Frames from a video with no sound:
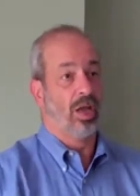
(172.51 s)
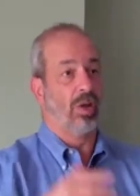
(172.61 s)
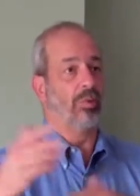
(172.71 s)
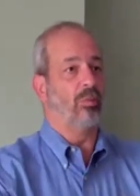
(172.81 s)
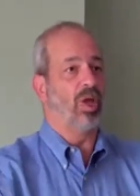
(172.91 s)

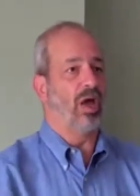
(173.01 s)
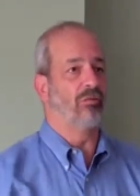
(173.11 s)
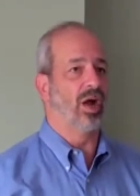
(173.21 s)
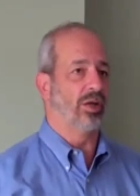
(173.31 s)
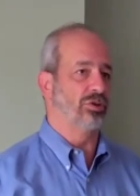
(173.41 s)
and when we
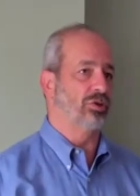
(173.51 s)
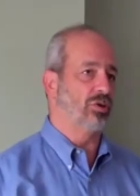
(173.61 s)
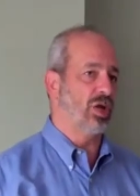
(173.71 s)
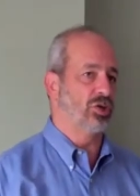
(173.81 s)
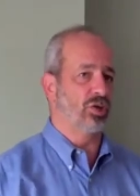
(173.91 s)
have
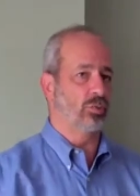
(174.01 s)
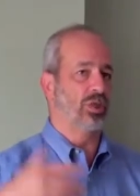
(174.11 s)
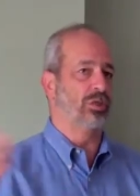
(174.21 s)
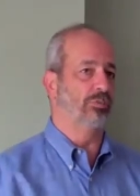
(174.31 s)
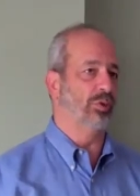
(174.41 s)
concentrations,
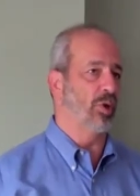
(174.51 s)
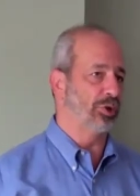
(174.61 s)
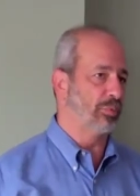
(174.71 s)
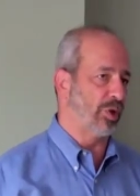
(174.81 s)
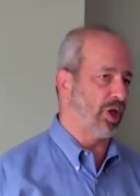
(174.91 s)
we simply
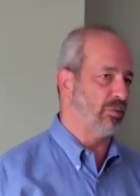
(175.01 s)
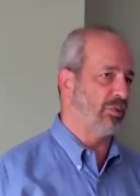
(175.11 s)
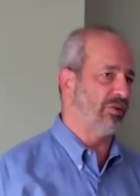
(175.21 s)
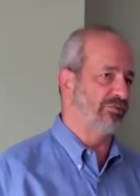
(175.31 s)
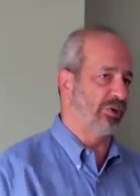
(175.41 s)
multiply them
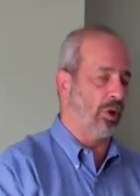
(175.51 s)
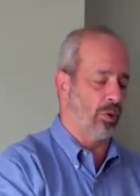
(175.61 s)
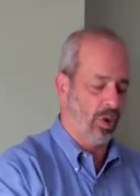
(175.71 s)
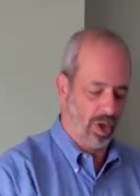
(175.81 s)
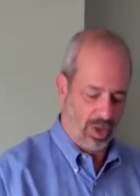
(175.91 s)
by flow